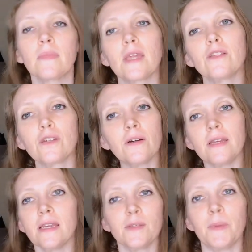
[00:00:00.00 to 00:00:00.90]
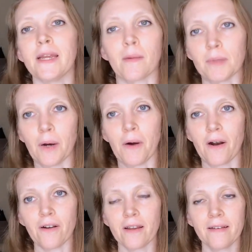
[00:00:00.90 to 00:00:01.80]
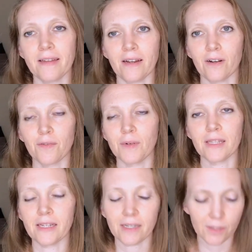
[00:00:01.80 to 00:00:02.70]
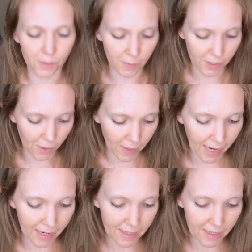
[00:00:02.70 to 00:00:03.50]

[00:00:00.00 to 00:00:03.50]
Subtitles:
So he's being a blowhard. Here really is what's going on.